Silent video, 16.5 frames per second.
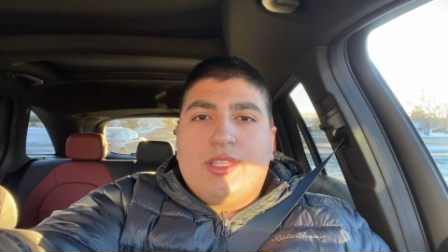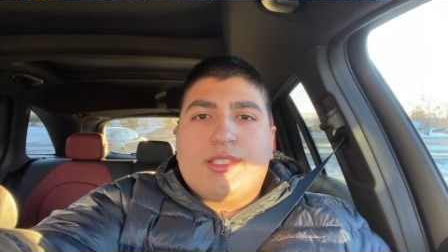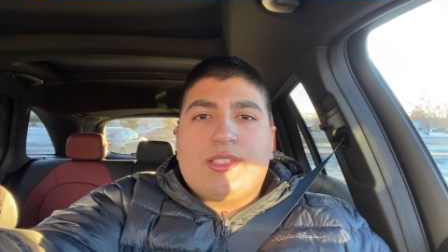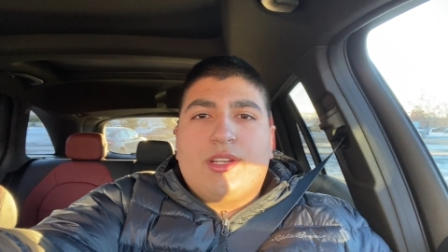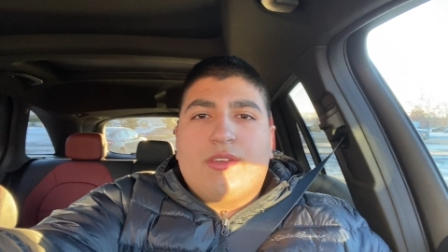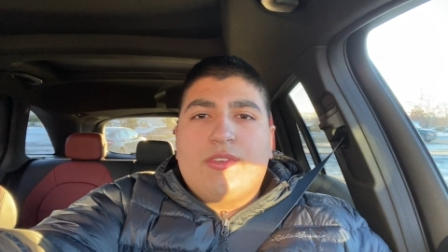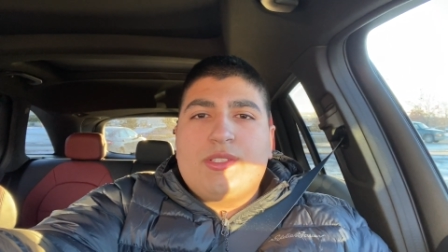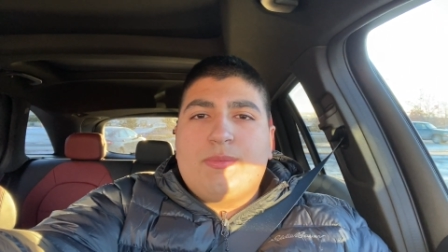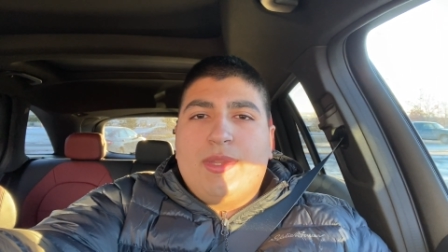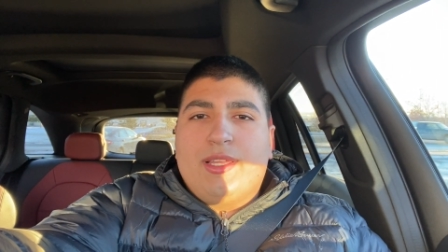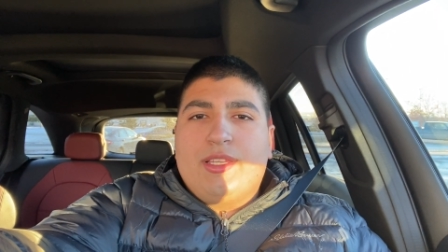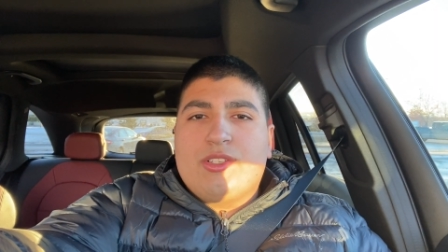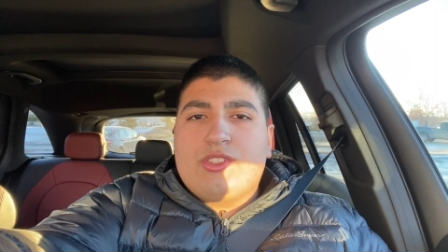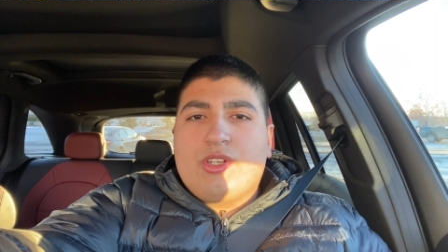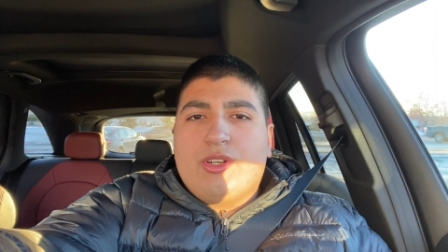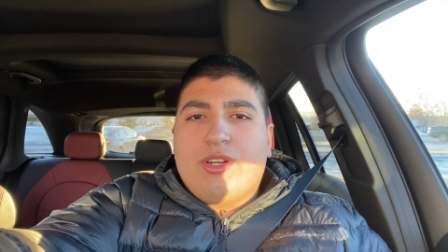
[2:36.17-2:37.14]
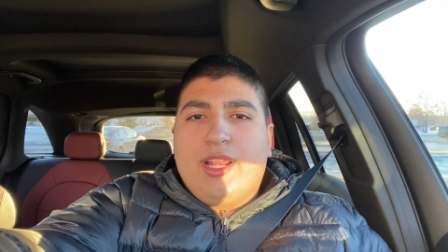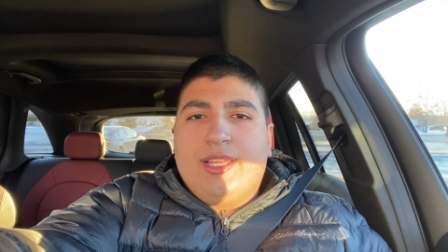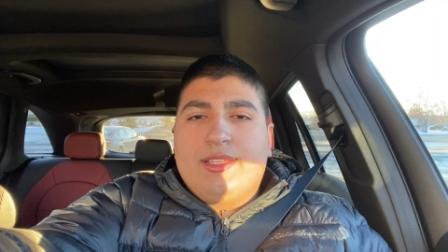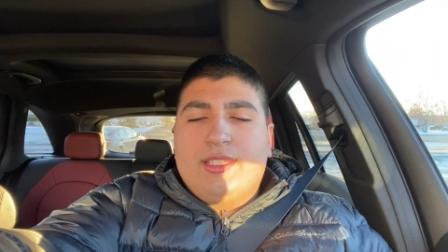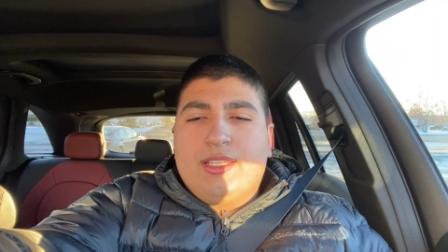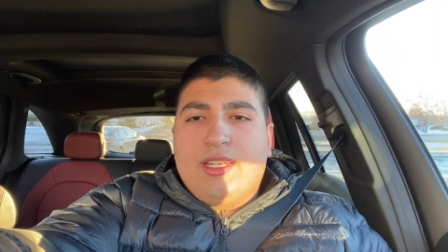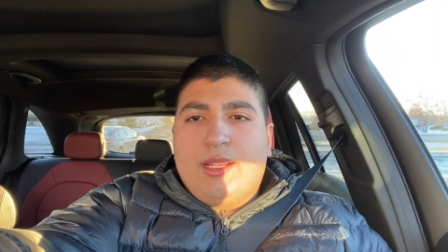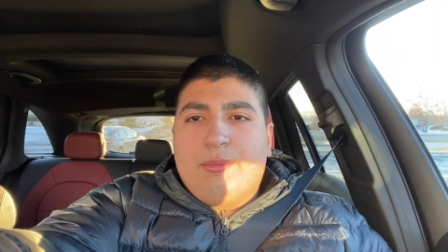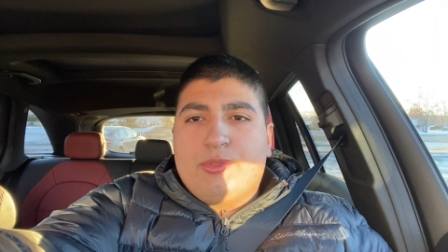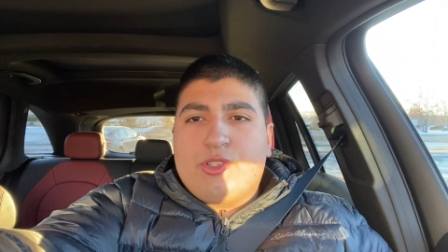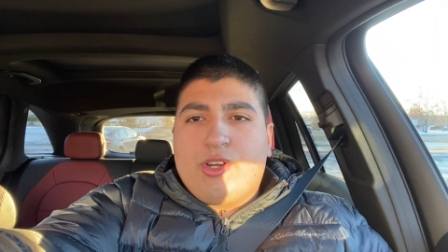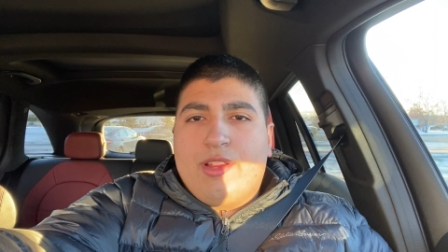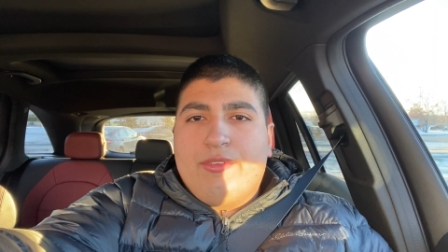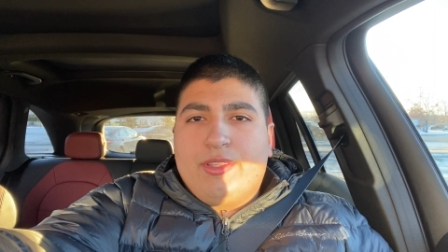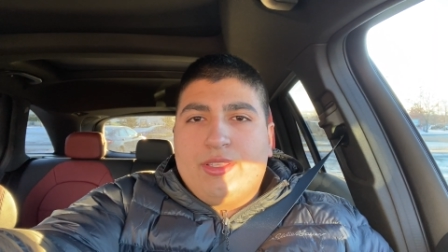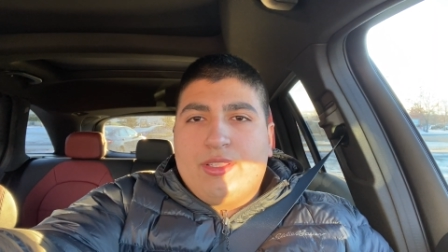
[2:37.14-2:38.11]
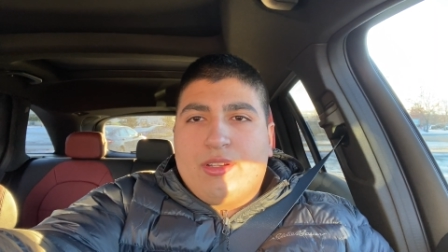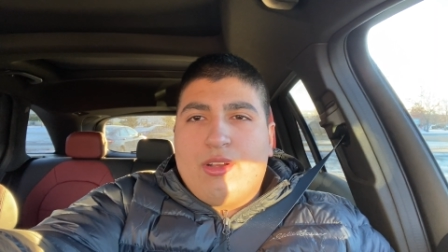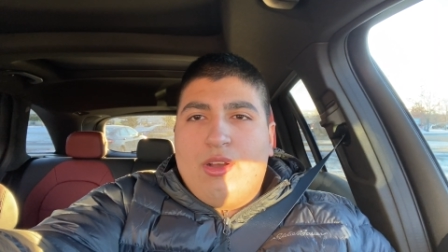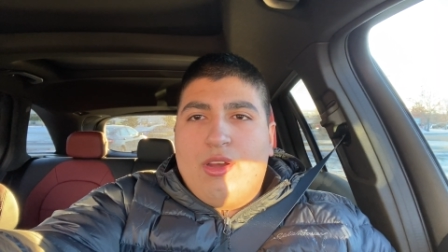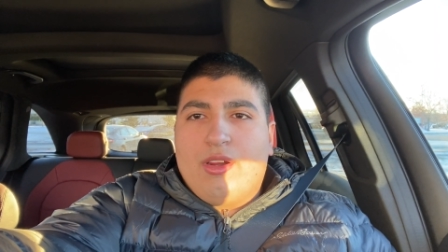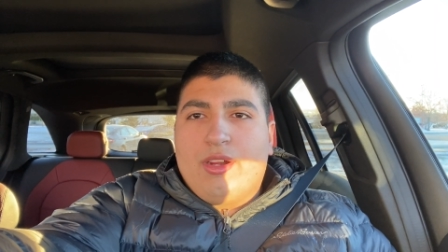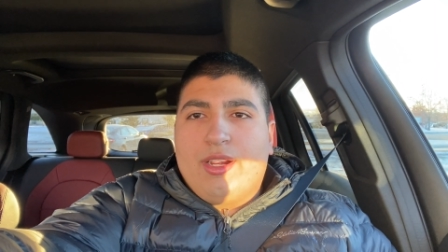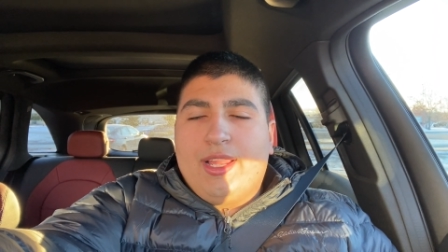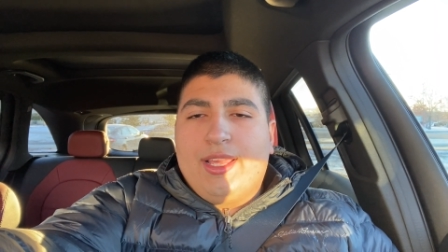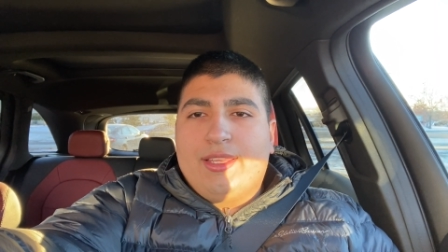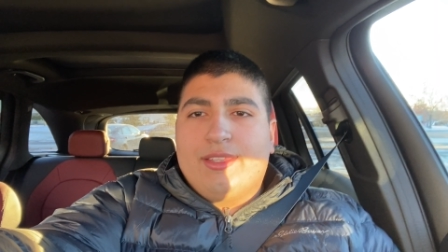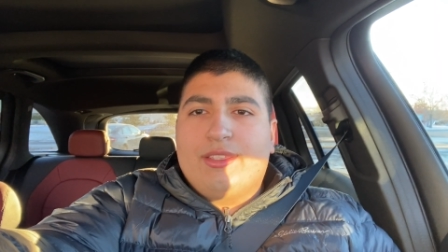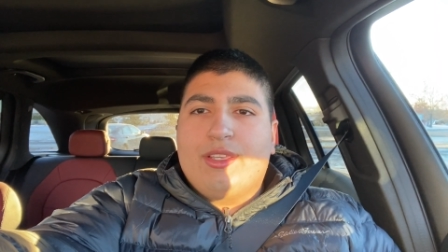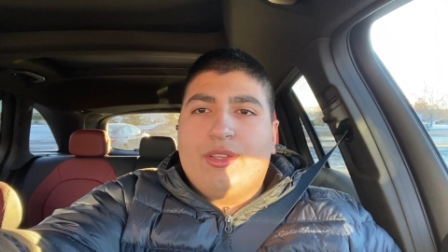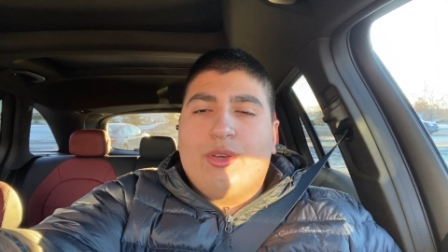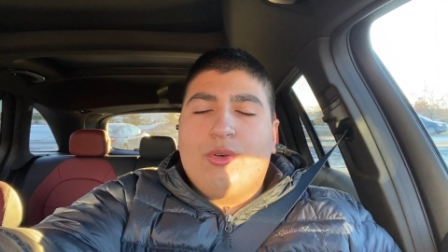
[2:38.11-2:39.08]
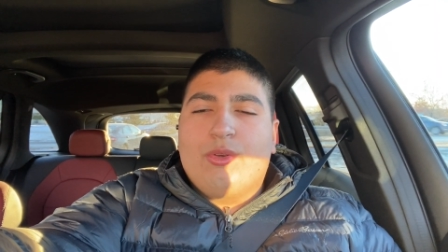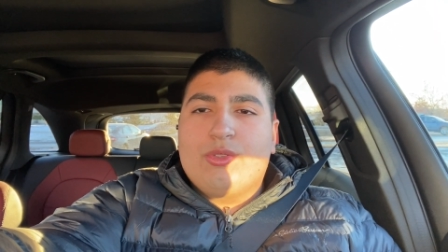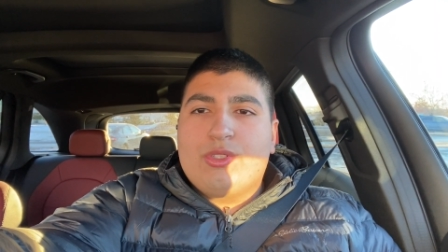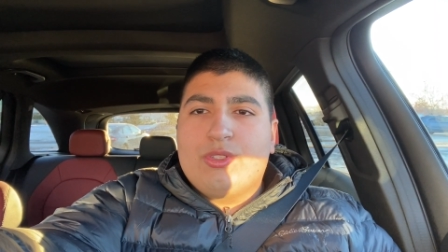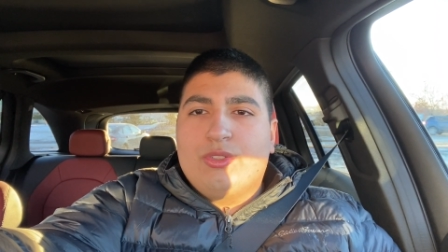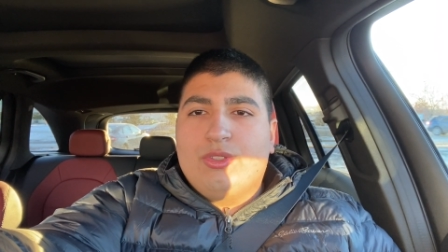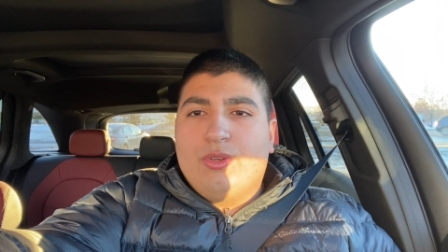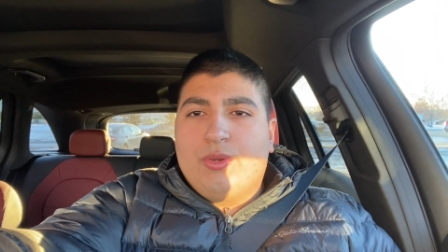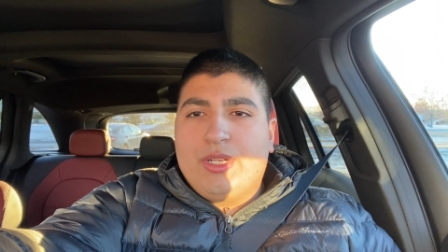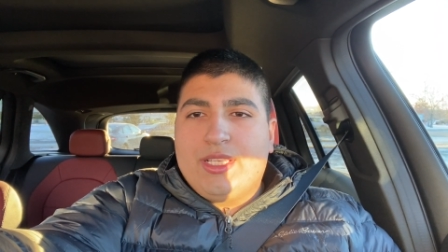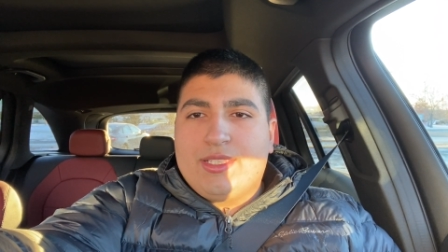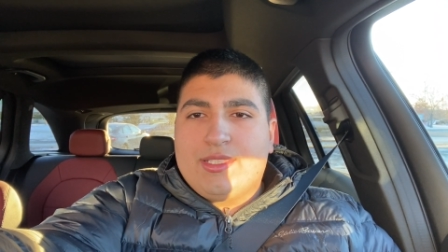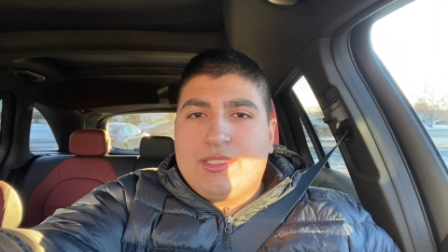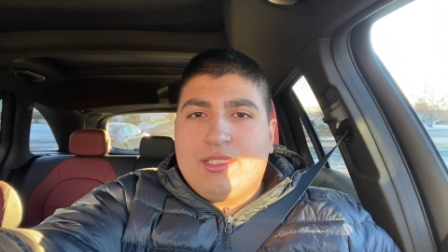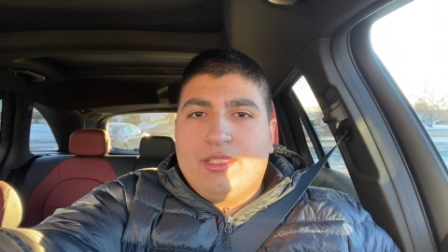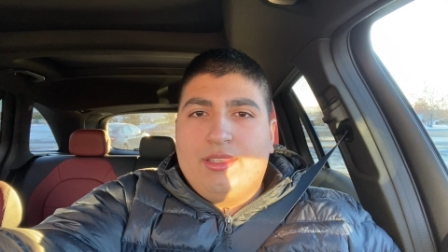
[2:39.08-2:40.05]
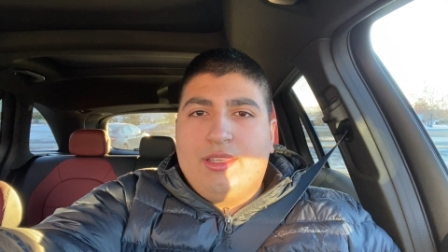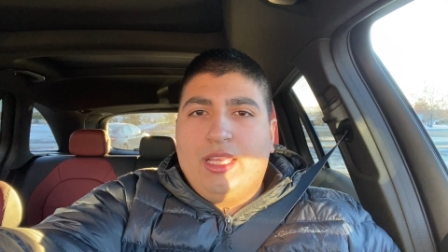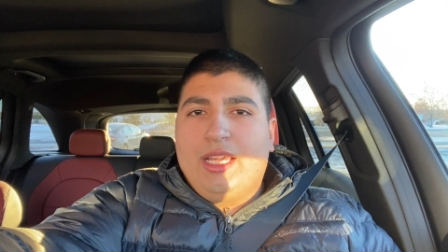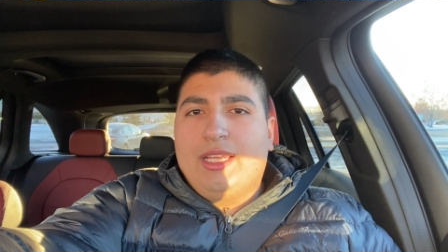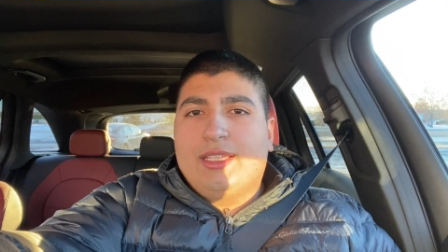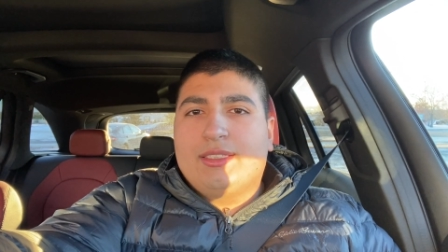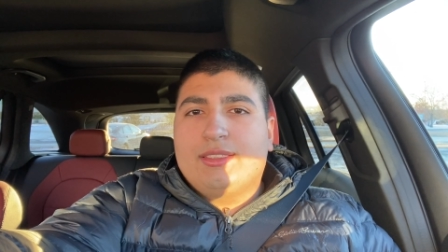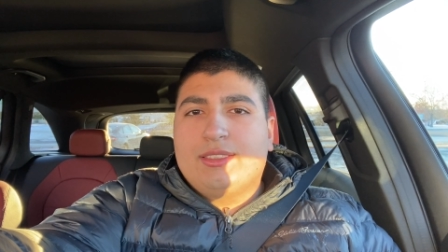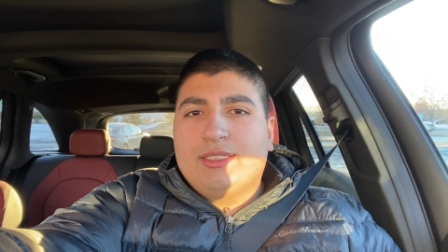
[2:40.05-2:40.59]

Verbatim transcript: The service manager ended up driving the car and he also noticed that